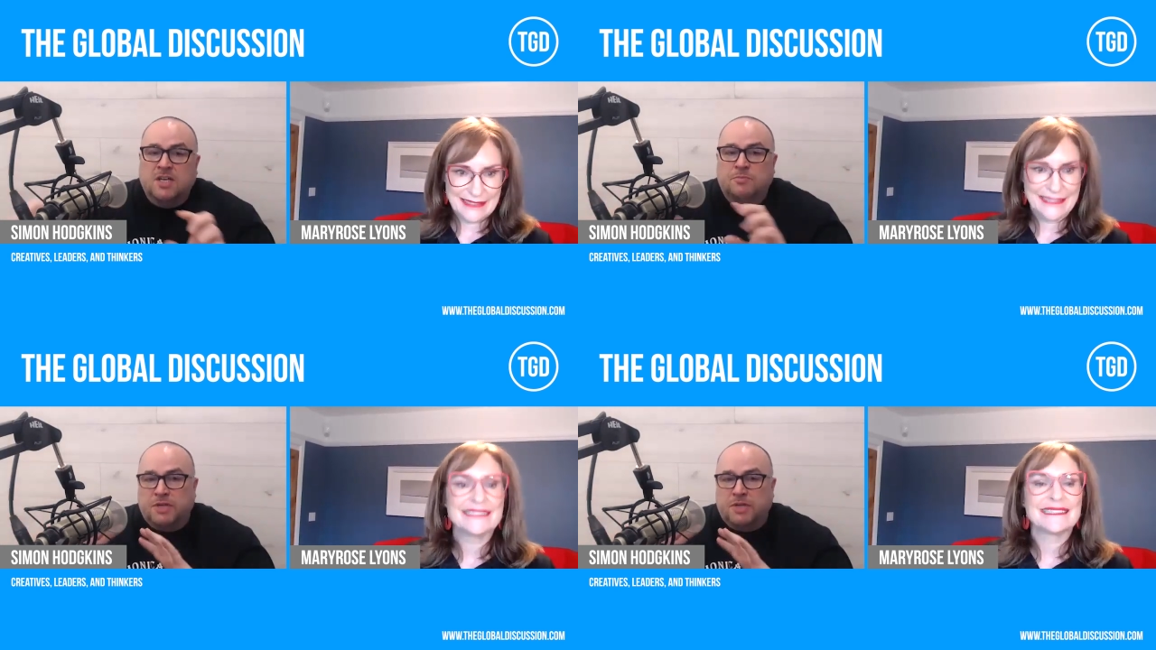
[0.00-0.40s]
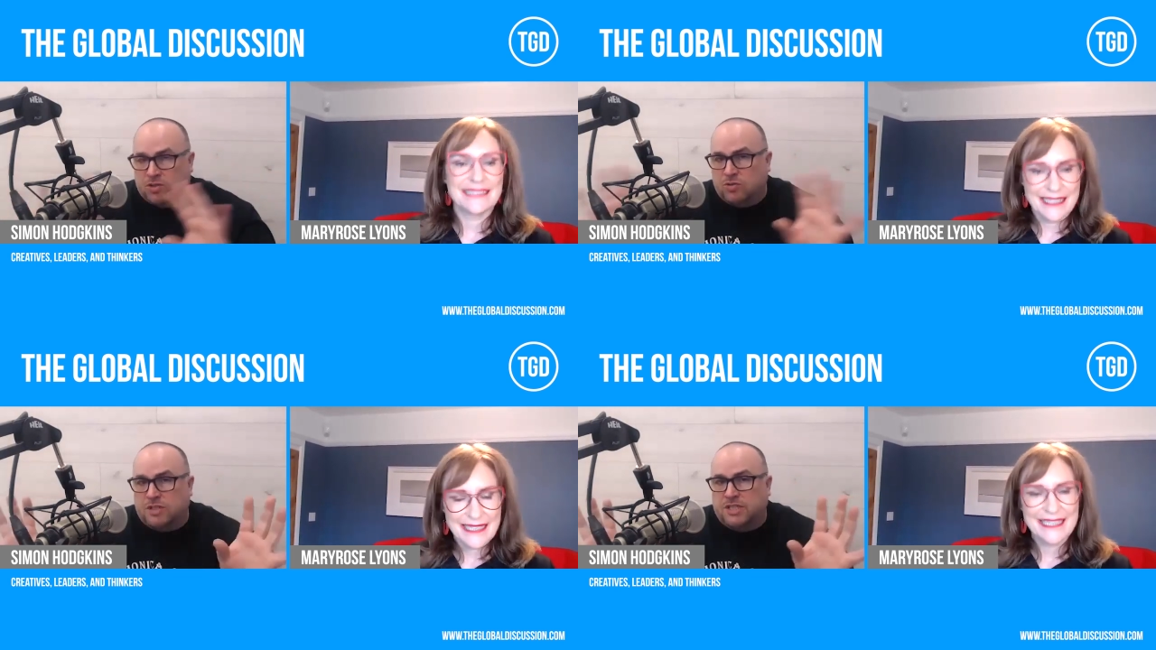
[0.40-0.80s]
Speaker 1: But it's
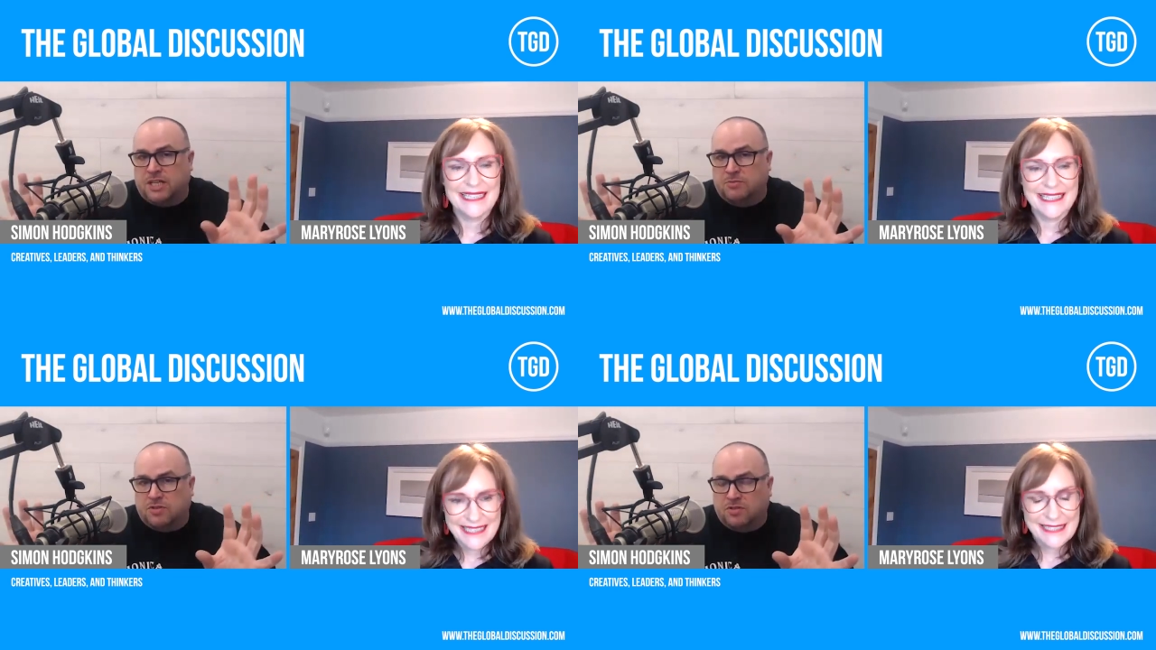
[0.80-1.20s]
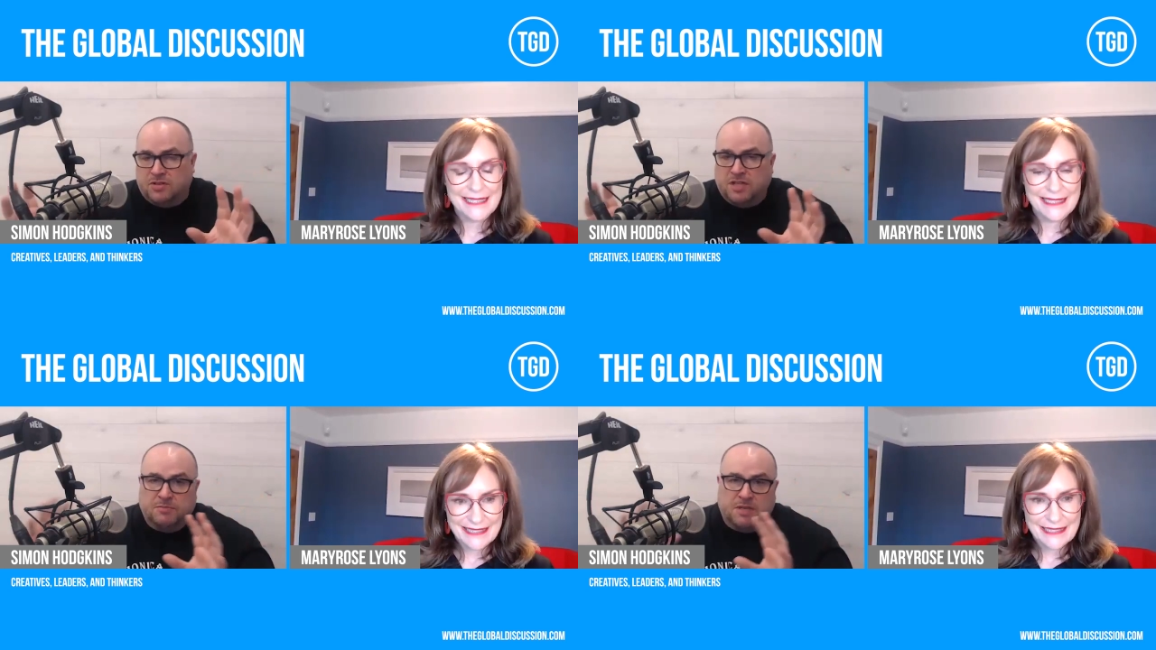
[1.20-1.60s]
all the same sort of
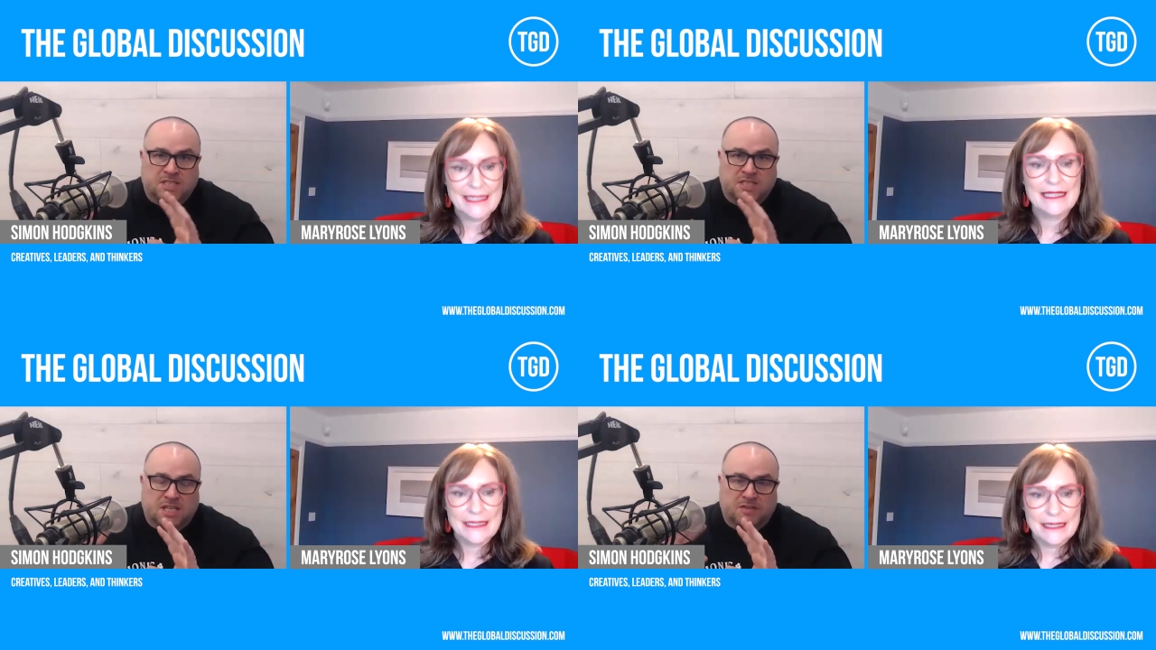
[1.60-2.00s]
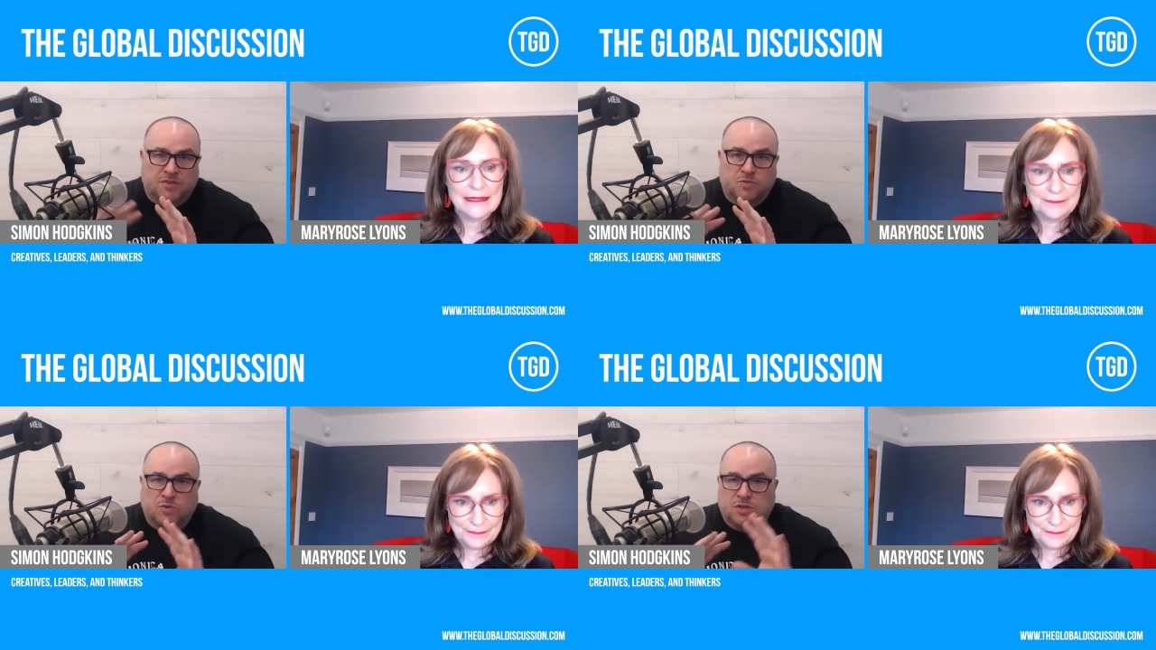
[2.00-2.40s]
thing. Basically, if
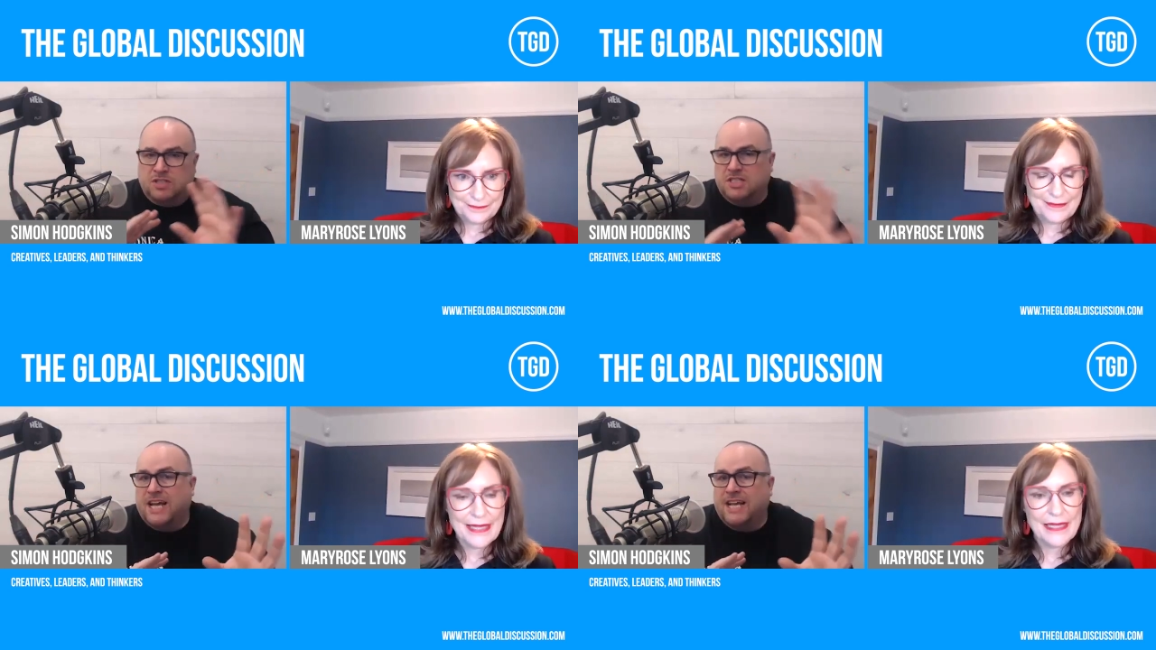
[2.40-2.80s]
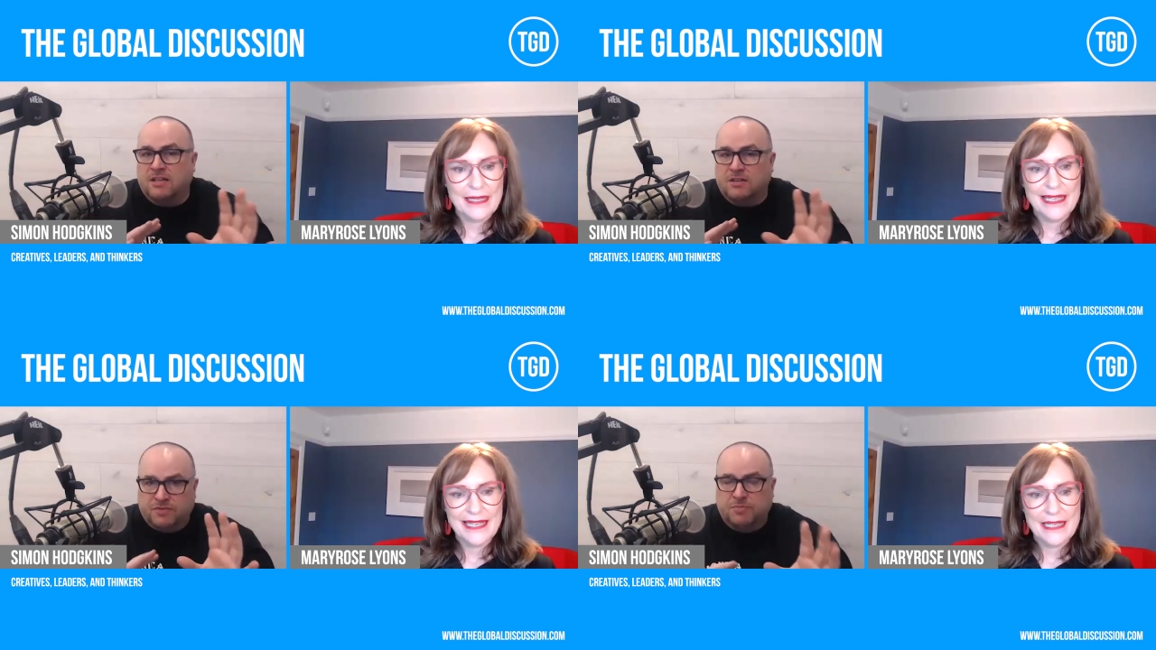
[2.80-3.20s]
you want to tender
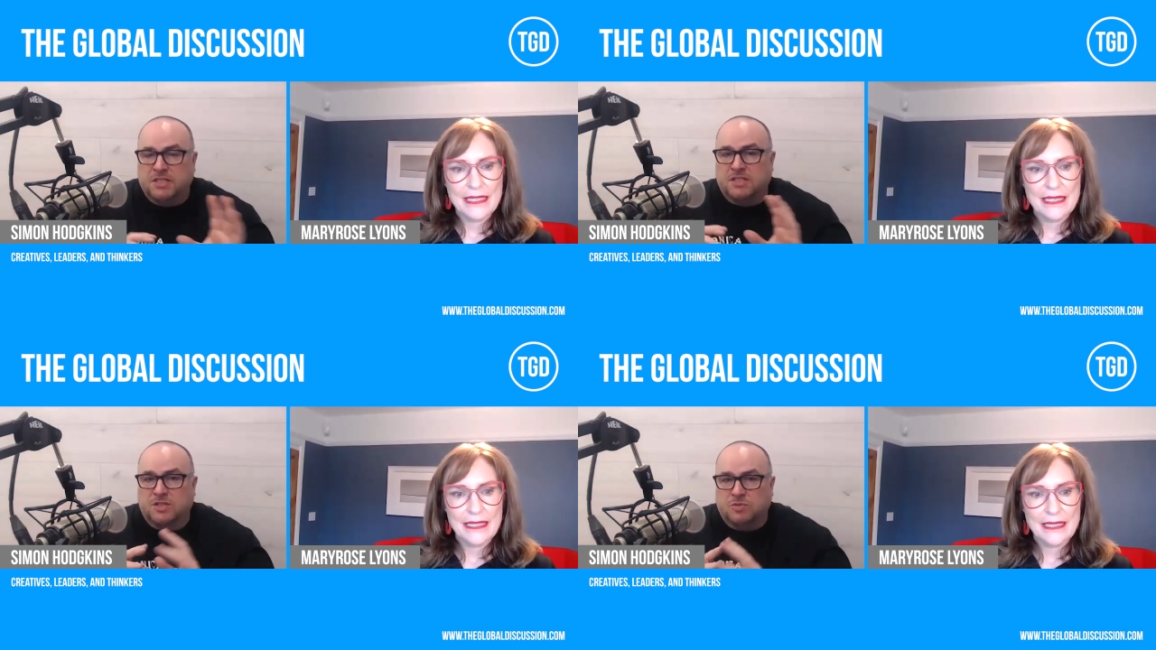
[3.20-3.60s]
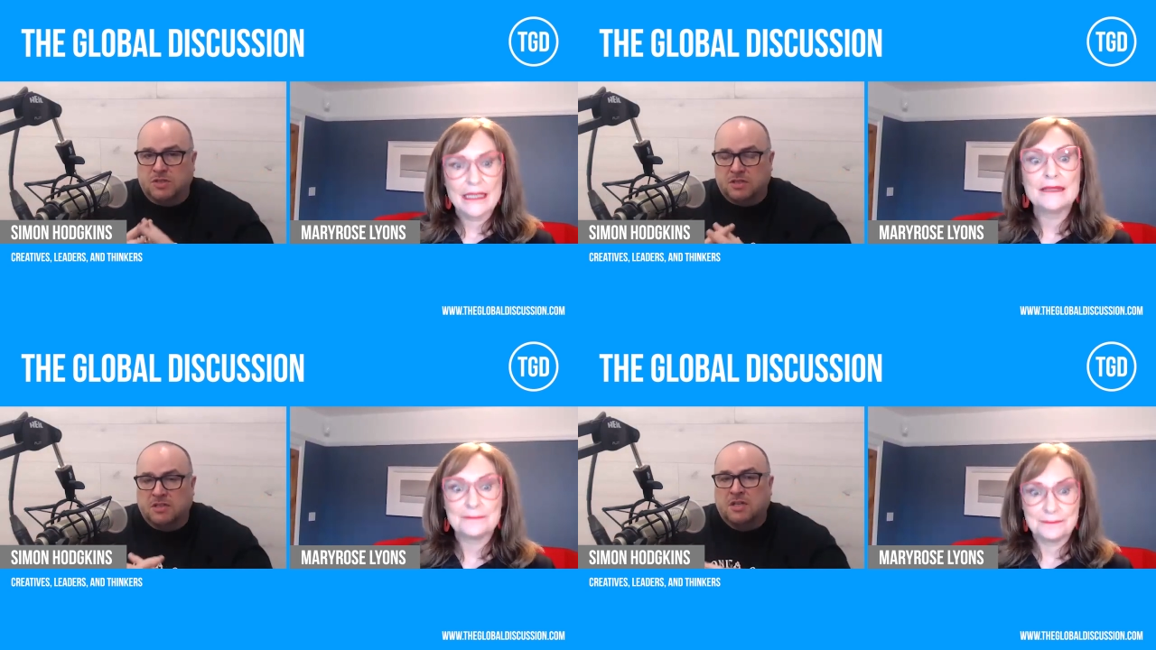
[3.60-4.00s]
for business with a,